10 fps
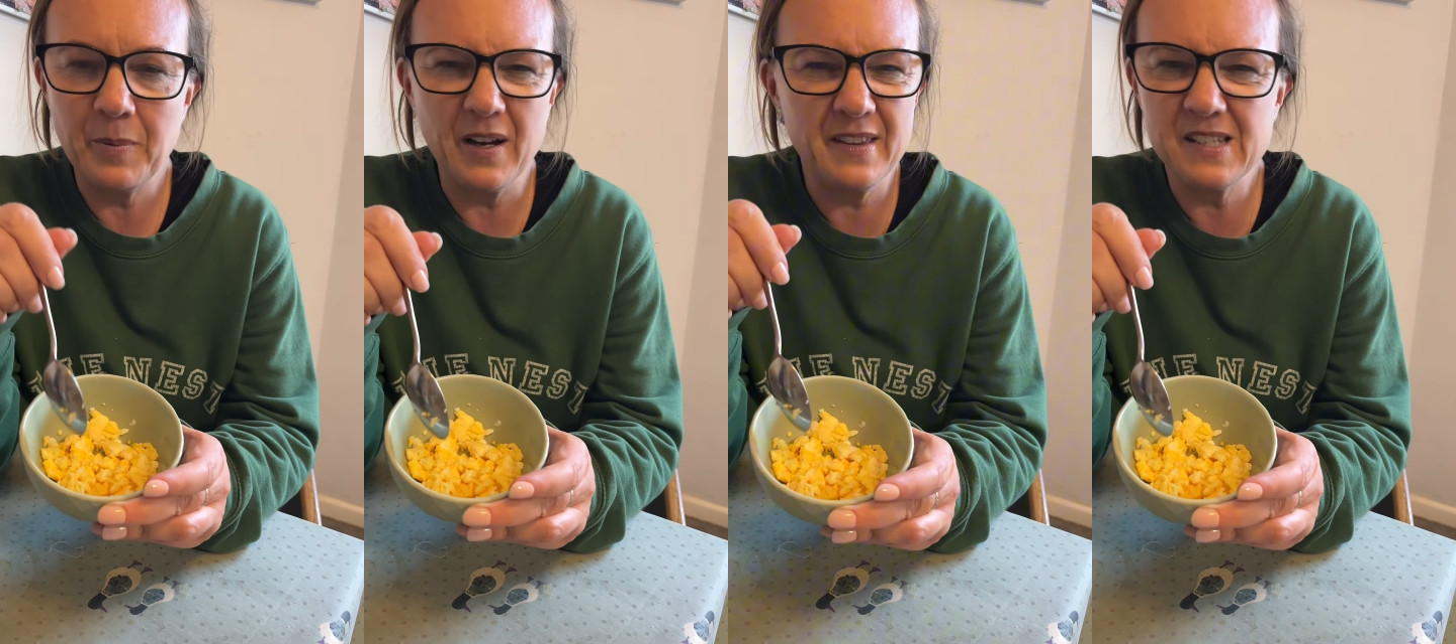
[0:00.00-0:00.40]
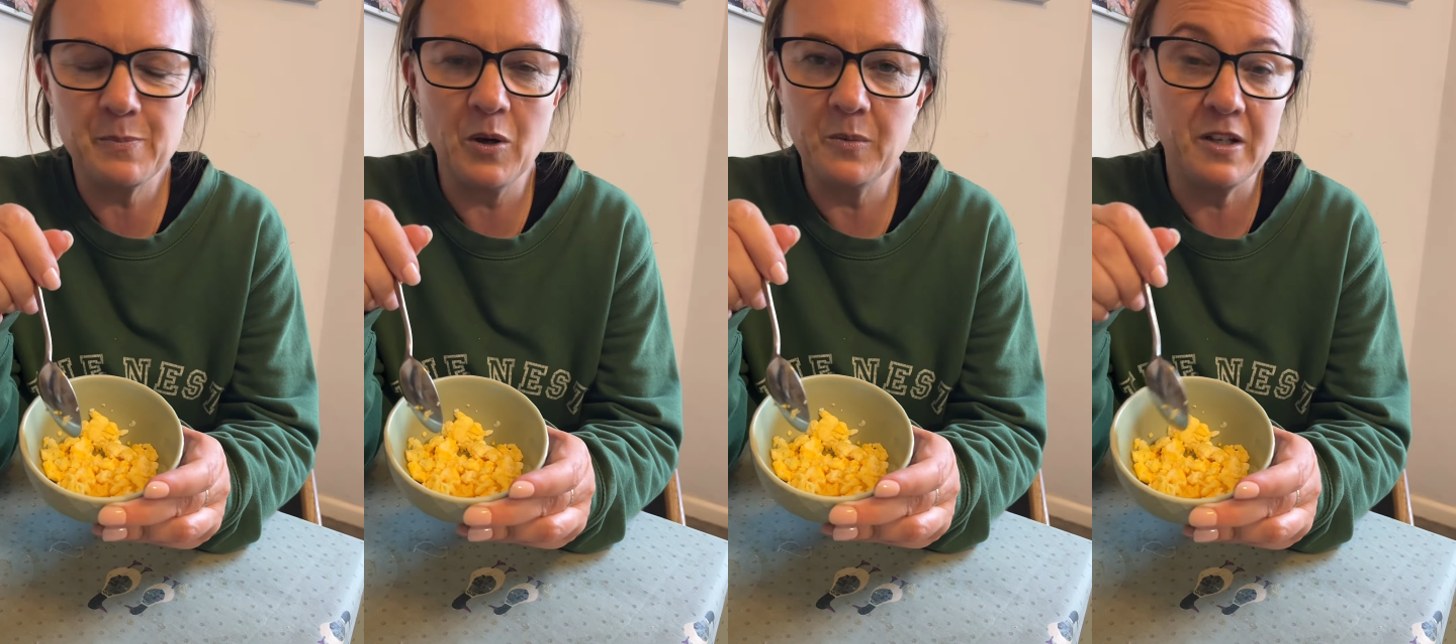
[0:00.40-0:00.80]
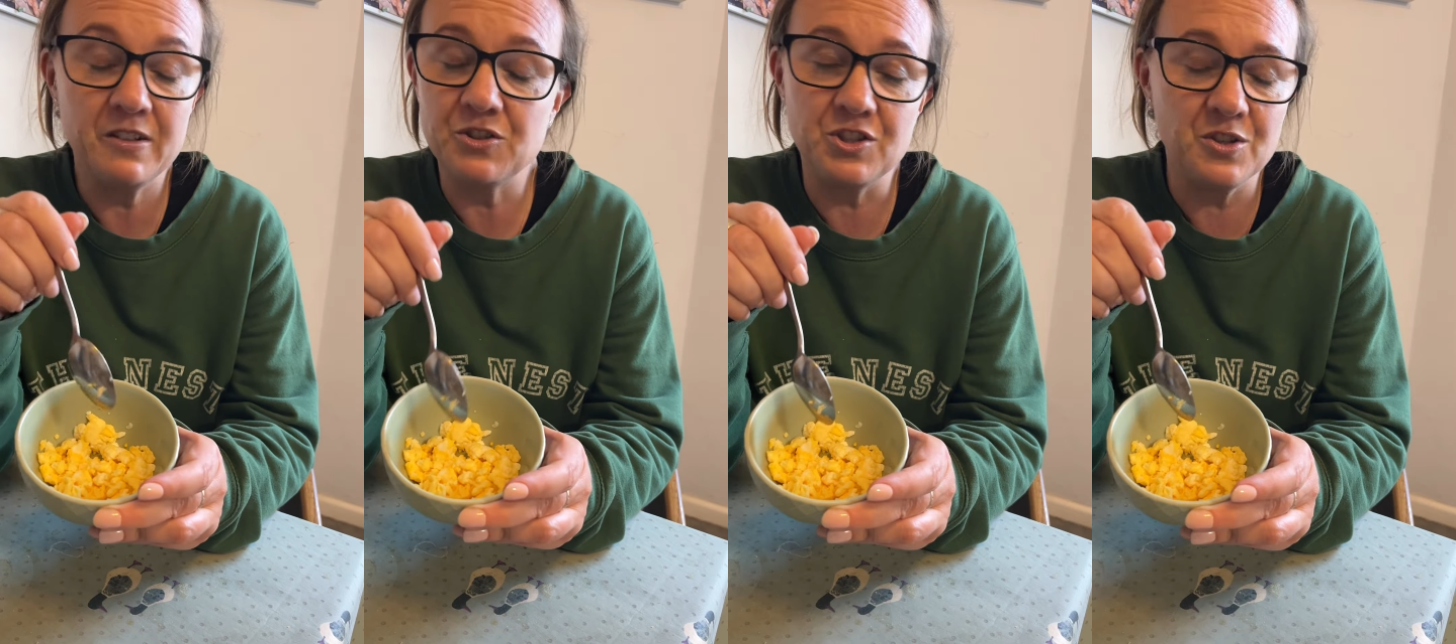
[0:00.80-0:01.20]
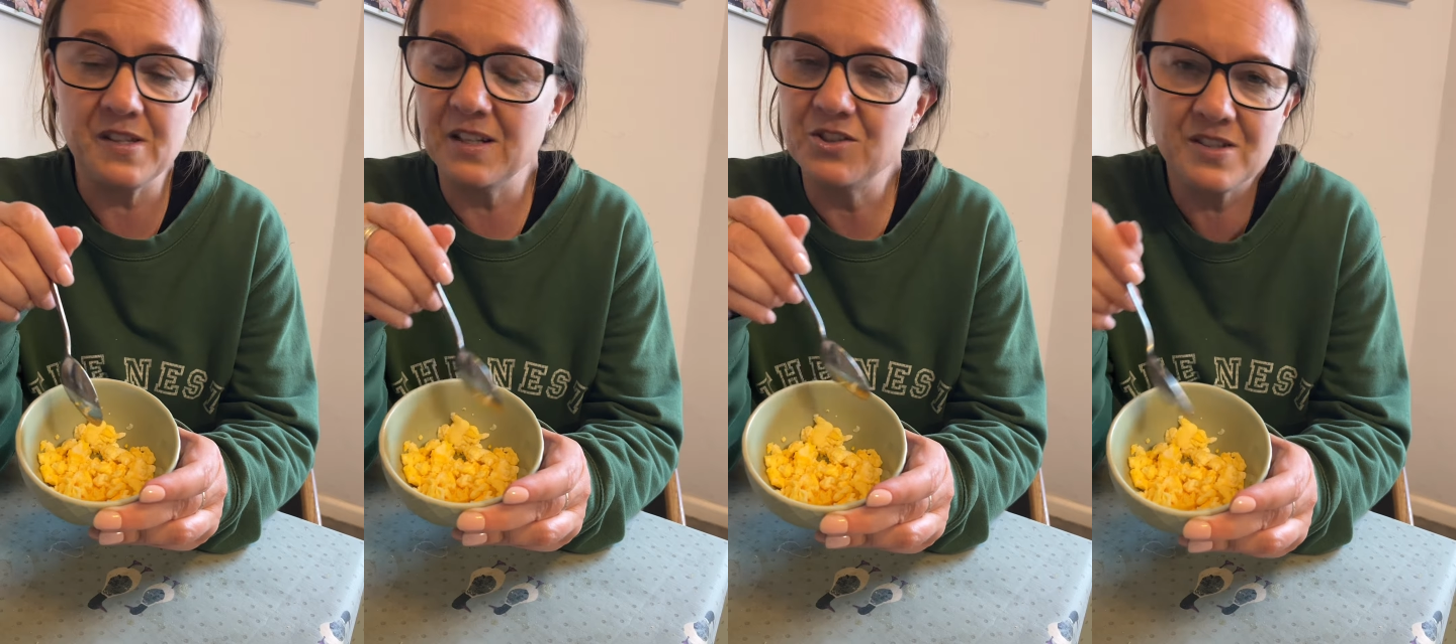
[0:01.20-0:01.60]
But at this point, when you're
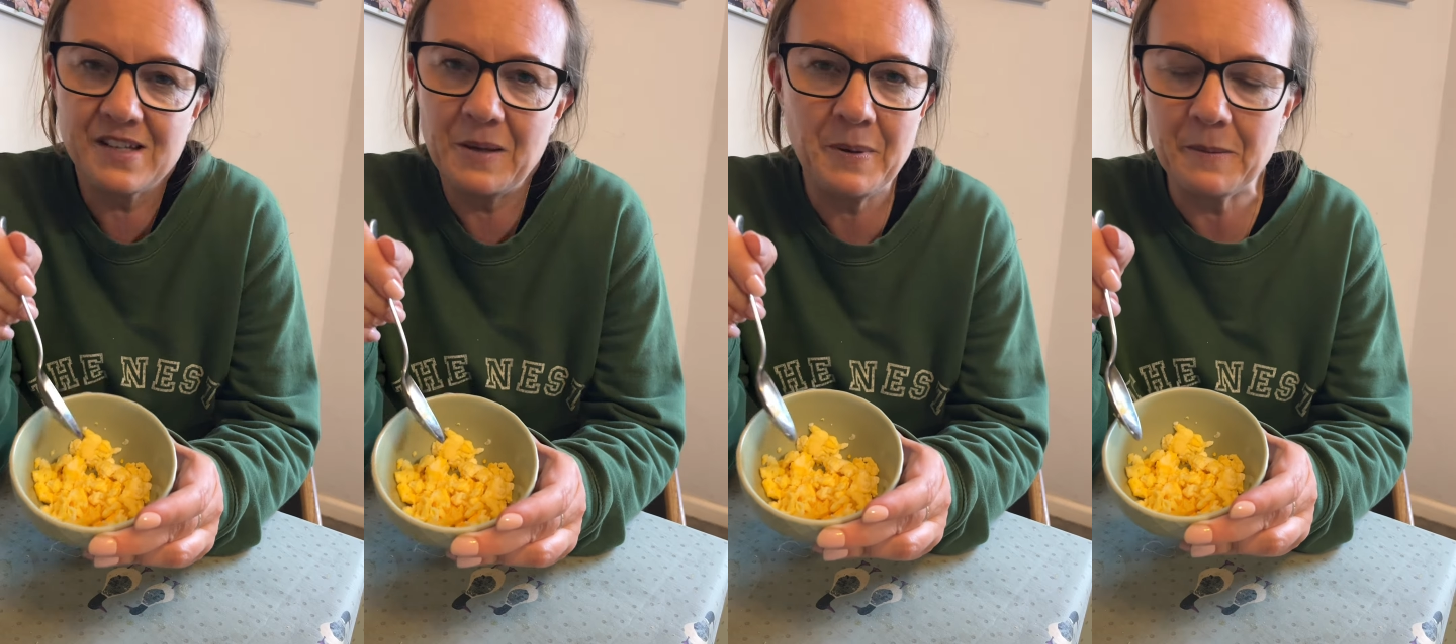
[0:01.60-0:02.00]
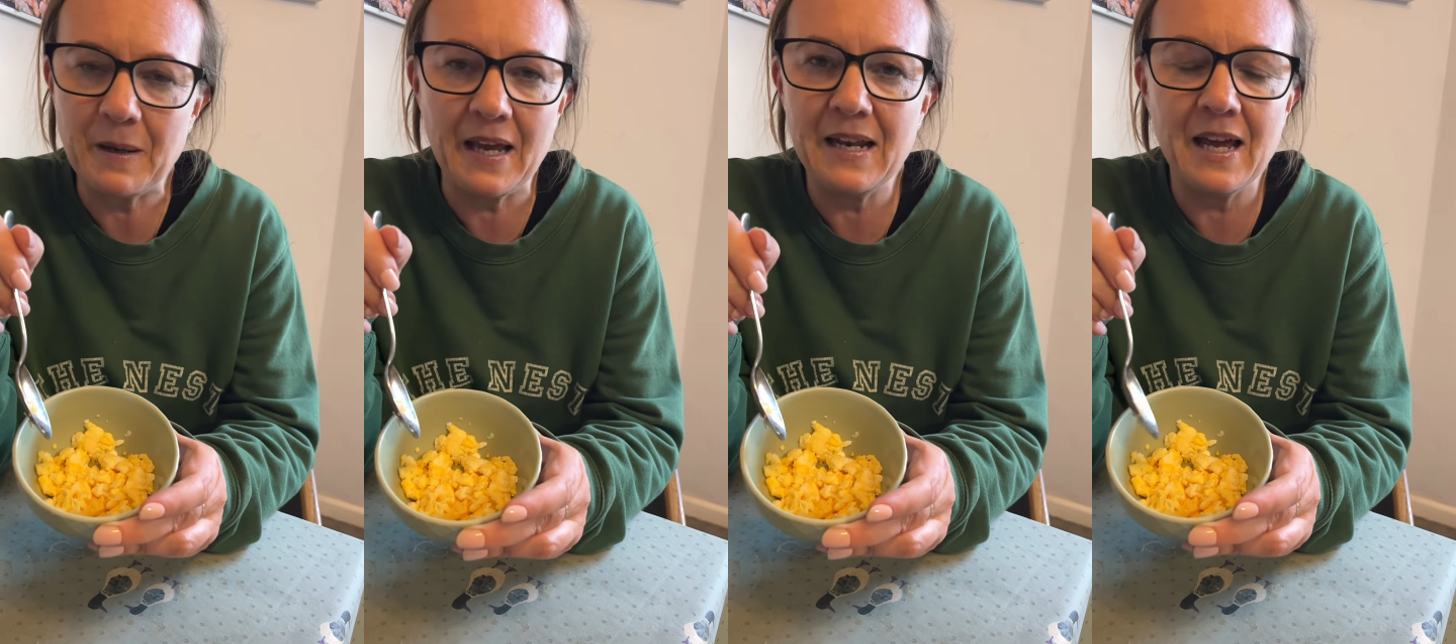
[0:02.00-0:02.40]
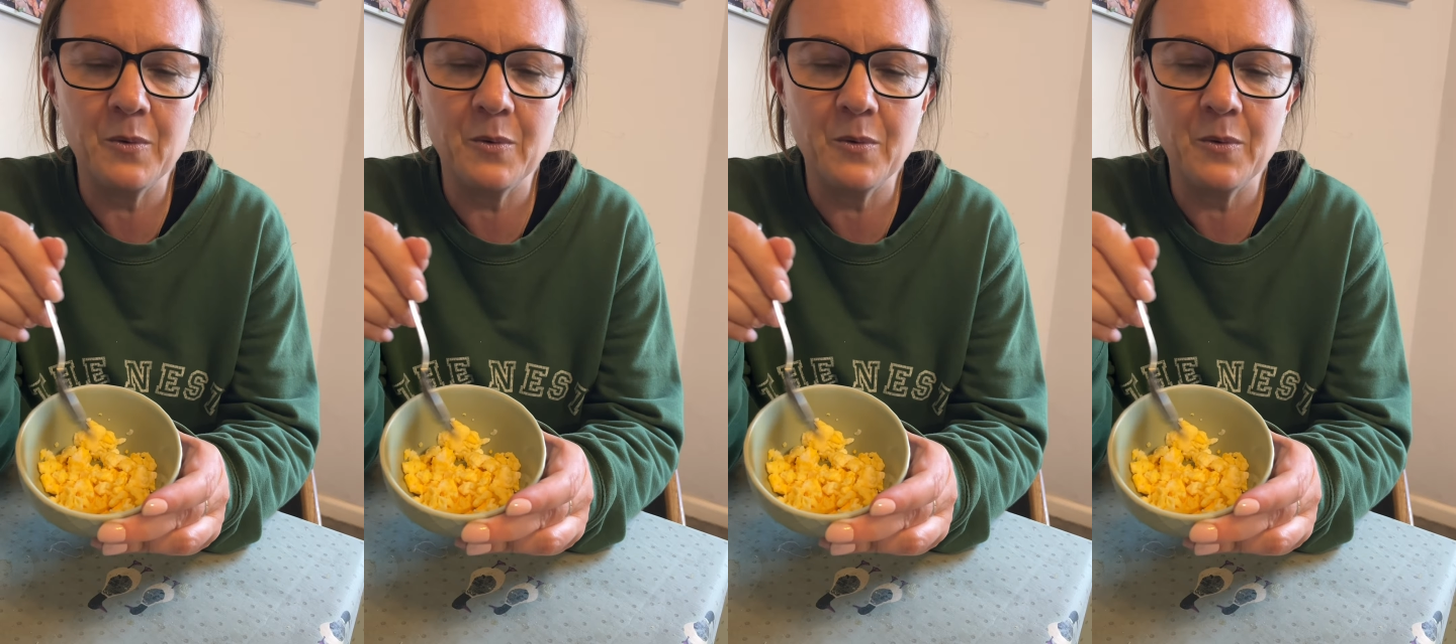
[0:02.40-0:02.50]
introducing it, just keep it plain egg.